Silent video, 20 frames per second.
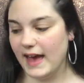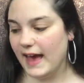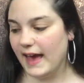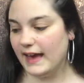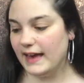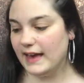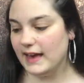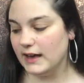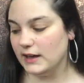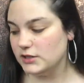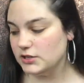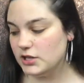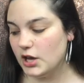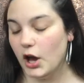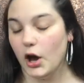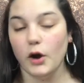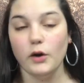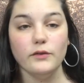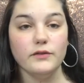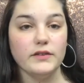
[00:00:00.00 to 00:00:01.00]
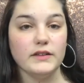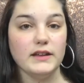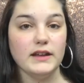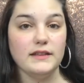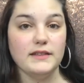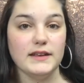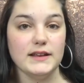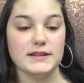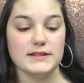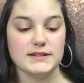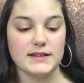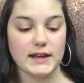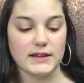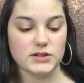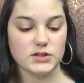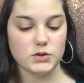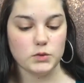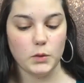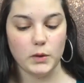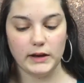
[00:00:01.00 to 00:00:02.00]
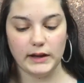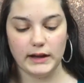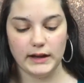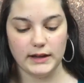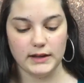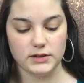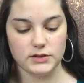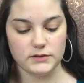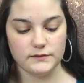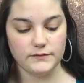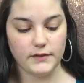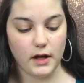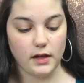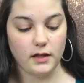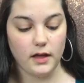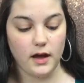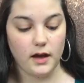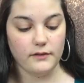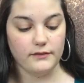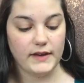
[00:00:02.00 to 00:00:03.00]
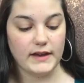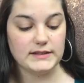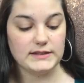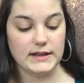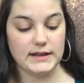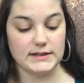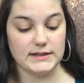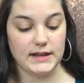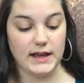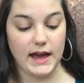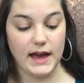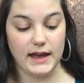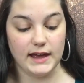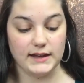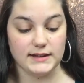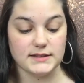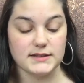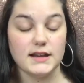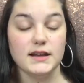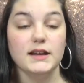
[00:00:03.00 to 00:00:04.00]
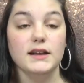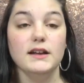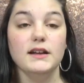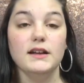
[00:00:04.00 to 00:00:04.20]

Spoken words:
And hopefully these next 20 fall off as easy as